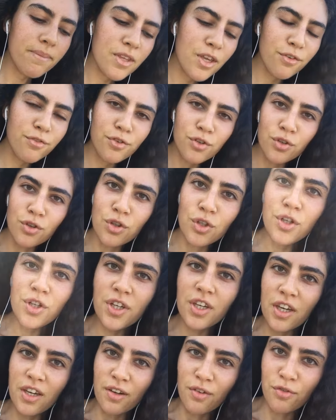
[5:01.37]
If you're
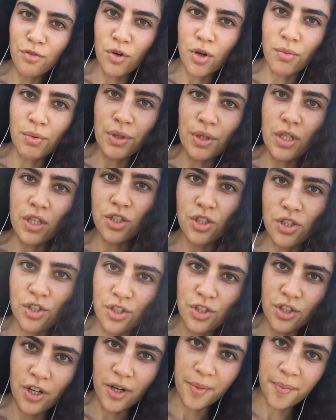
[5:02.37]
looking for a
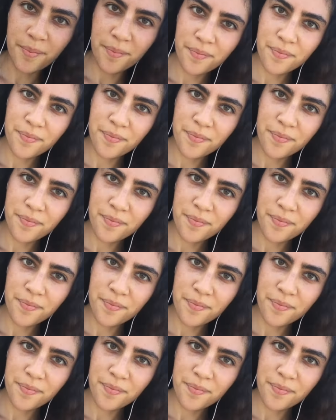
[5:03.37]
relationship,